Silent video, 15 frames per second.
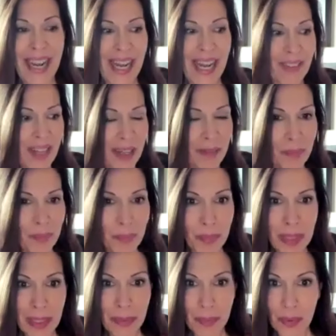I've gotten
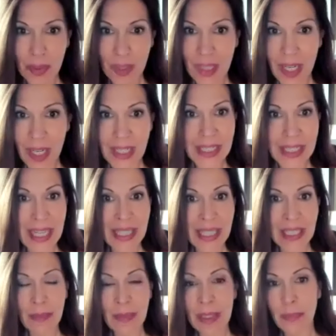people
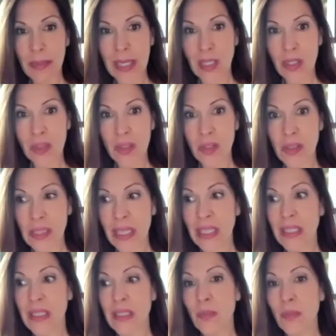contacting me about it. They're saying
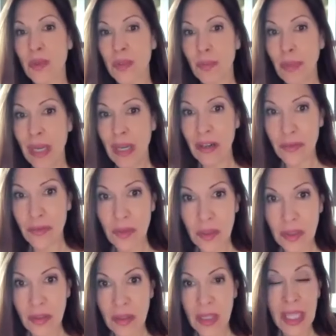it's the most powerful
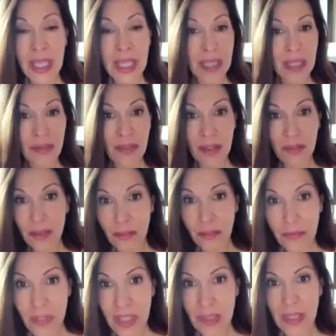clearing they've ever
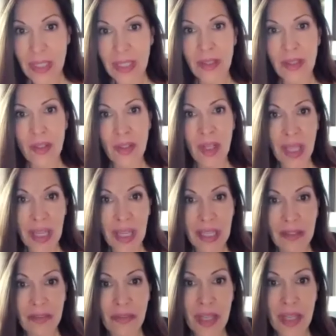felt in their
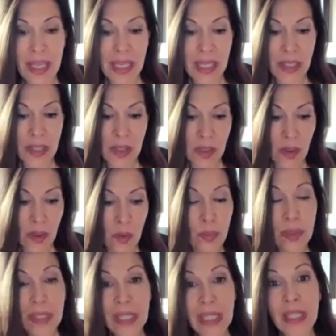life. So
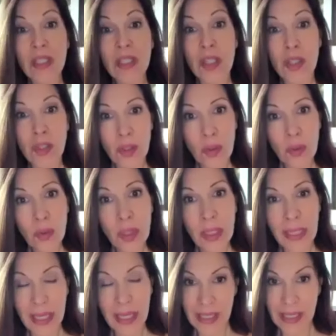please
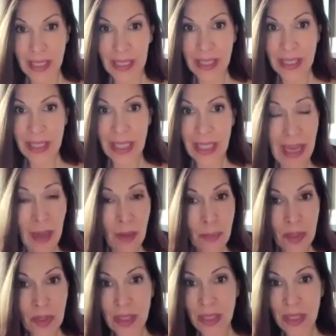utilize it to help
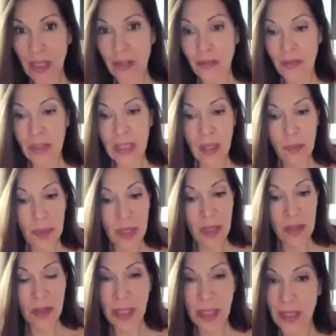yourself and help
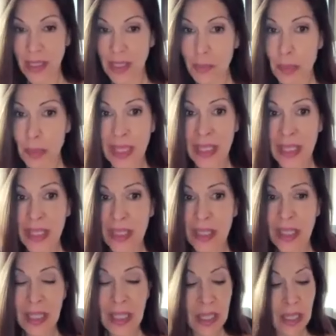others on this planet.
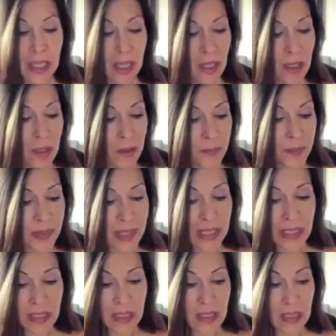Um, it
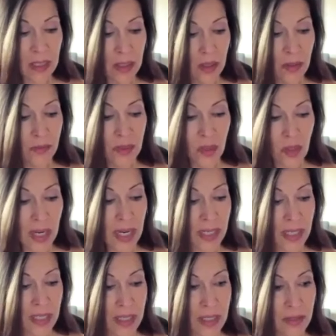is the year of the
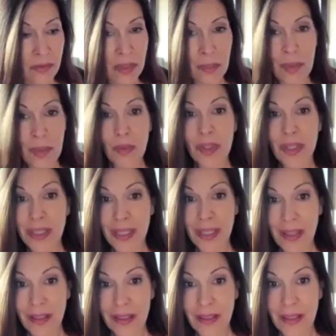dragon, February
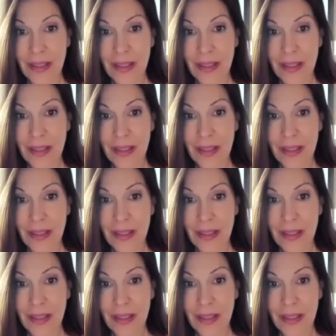10th.